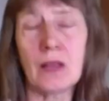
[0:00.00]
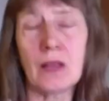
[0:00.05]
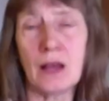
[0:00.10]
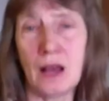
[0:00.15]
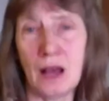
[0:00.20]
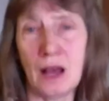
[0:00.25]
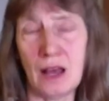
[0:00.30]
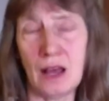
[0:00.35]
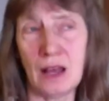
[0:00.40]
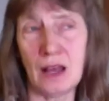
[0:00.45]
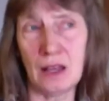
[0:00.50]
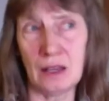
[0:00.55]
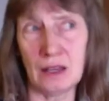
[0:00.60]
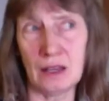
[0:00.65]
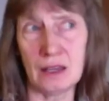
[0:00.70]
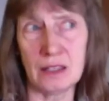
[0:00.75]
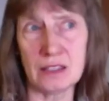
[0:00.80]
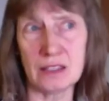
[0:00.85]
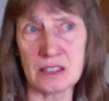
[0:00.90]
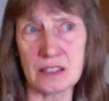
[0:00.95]

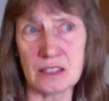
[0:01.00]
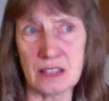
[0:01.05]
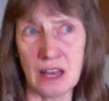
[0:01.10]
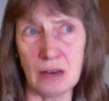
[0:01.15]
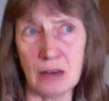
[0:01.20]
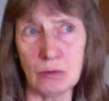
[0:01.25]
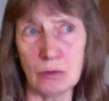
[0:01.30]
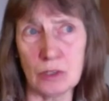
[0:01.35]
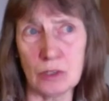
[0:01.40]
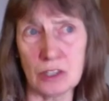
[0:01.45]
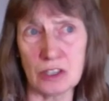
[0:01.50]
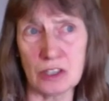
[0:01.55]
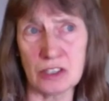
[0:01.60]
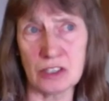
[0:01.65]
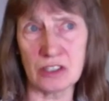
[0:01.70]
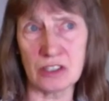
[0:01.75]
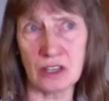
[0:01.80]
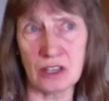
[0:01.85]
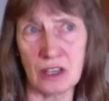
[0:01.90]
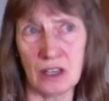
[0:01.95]
and that
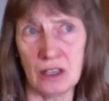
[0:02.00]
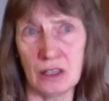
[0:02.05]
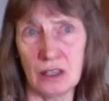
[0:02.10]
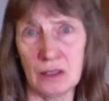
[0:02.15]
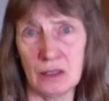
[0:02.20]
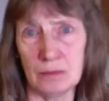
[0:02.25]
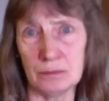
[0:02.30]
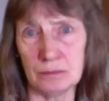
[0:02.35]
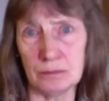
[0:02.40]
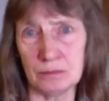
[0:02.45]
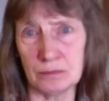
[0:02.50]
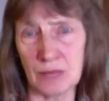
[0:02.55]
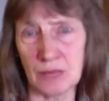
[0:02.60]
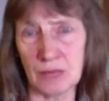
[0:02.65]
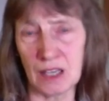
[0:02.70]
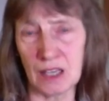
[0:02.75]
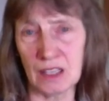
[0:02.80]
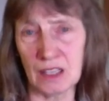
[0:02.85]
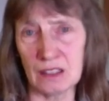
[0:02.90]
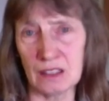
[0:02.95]
was um,
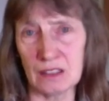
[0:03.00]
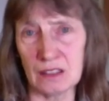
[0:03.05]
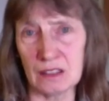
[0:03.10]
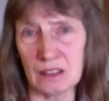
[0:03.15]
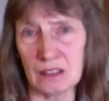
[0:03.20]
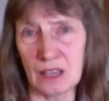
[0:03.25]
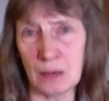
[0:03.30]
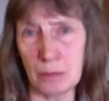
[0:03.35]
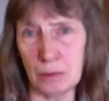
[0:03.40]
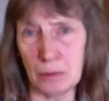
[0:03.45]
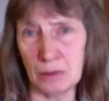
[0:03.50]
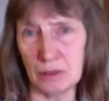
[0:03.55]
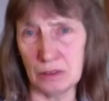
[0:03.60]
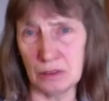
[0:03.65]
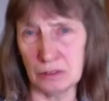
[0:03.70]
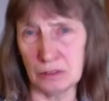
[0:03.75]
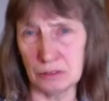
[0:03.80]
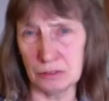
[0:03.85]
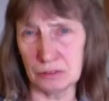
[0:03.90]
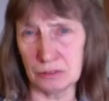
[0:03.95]
a couple
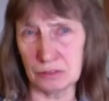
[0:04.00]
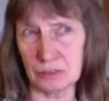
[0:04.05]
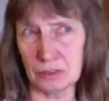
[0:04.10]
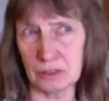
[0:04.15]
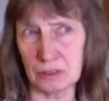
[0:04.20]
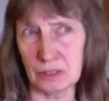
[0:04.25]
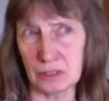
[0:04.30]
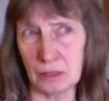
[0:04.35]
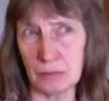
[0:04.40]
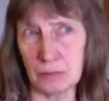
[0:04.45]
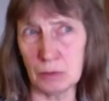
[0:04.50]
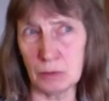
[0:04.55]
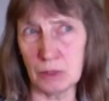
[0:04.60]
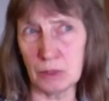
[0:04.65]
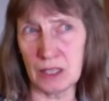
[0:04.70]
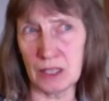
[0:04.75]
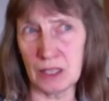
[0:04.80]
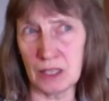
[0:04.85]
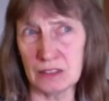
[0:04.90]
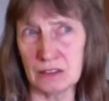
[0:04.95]
of. I mean, we
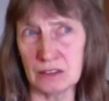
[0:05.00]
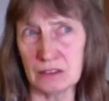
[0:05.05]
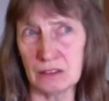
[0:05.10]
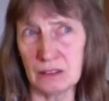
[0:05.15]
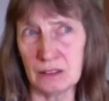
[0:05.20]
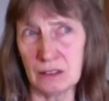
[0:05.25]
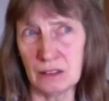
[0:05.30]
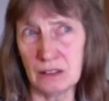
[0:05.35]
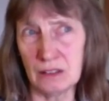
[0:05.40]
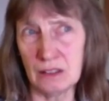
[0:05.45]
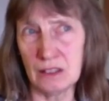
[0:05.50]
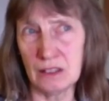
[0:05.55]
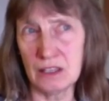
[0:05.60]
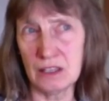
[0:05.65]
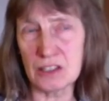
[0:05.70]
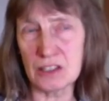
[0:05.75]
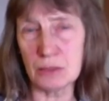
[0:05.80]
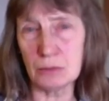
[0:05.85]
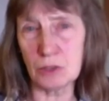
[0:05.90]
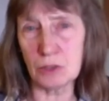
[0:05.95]
had
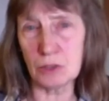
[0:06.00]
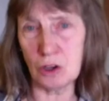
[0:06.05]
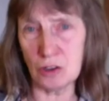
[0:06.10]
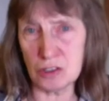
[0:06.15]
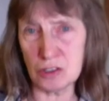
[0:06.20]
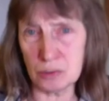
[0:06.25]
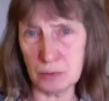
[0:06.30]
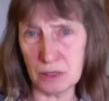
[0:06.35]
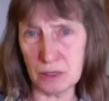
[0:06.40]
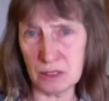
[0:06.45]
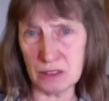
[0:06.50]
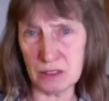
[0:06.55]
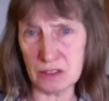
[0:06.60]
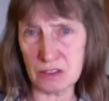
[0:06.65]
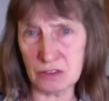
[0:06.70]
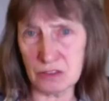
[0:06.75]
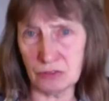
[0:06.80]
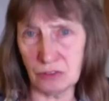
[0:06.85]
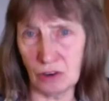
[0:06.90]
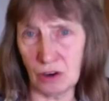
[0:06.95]
some
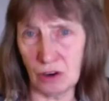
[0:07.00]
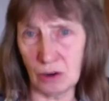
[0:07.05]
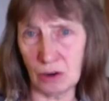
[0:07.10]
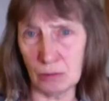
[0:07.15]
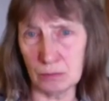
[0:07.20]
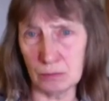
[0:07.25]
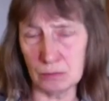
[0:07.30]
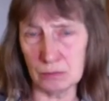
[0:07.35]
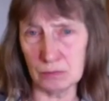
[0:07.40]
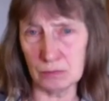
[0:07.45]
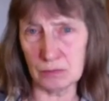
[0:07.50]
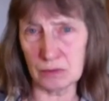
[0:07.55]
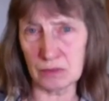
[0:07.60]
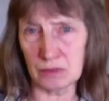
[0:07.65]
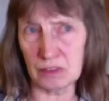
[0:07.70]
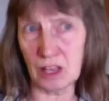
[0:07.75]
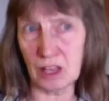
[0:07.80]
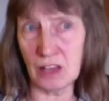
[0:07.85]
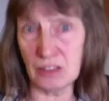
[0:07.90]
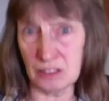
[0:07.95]
cosmids from
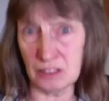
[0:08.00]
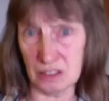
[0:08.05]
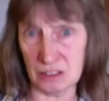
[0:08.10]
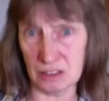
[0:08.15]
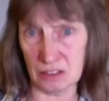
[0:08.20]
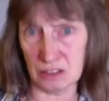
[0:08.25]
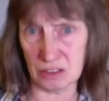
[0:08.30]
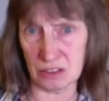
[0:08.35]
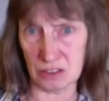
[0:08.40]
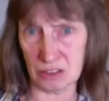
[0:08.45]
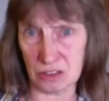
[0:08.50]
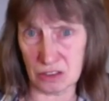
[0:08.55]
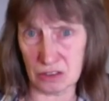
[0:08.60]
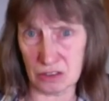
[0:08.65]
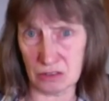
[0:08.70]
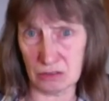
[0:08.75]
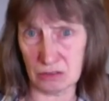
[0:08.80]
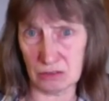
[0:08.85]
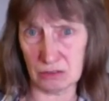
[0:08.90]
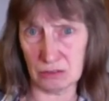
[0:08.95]
the Huntington's
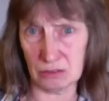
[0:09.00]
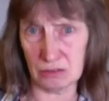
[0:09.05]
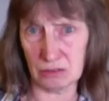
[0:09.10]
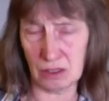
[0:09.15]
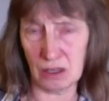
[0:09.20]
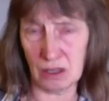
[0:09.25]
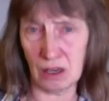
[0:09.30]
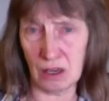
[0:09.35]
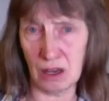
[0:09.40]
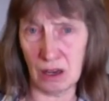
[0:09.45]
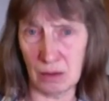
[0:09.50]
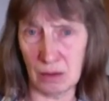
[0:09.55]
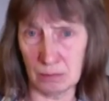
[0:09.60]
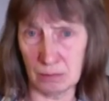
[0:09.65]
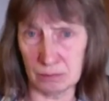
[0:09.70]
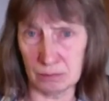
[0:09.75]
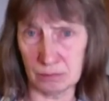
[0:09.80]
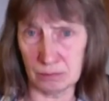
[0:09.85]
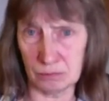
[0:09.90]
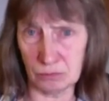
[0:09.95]

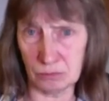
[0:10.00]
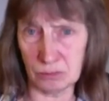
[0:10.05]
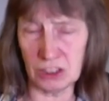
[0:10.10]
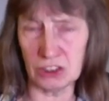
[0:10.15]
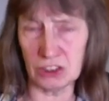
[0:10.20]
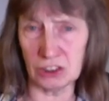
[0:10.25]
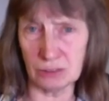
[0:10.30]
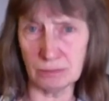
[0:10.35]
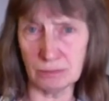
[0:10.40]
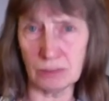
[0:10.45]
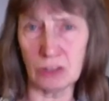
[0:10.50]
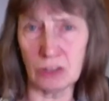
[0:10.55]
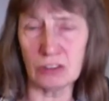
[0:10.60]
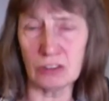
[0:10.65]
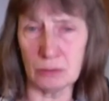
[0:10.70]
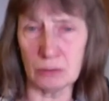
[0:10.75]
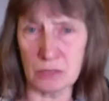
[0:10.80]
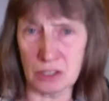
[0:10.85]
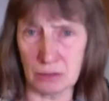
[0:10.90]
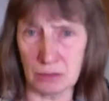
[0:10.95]
um, region on
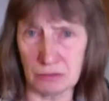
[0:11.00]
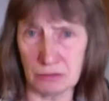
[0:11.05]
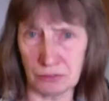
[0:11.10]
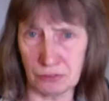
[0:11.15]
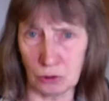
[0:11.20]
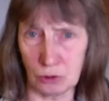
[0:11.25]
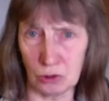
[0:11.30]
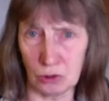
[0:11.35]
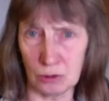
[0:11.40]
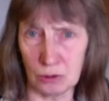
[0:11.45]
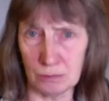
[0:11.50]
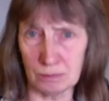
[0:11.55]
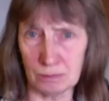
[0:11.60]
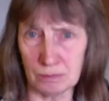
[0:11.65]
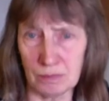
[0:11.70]
chromosome four,